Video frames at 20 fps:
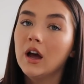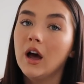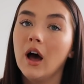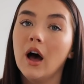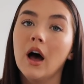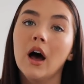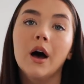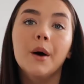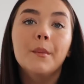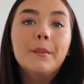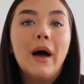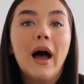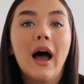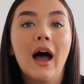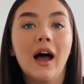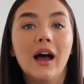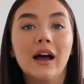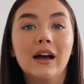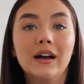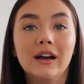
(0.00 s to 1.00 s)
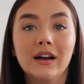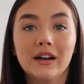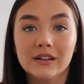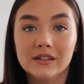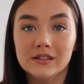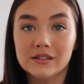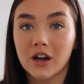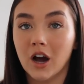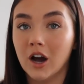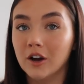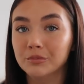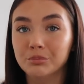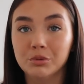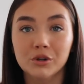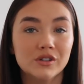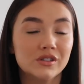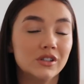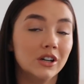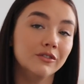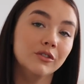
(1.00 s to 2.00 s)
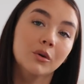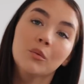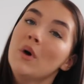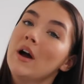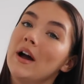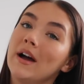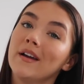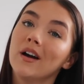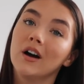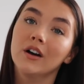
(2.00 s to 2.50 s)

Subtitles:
And I've put stuff away,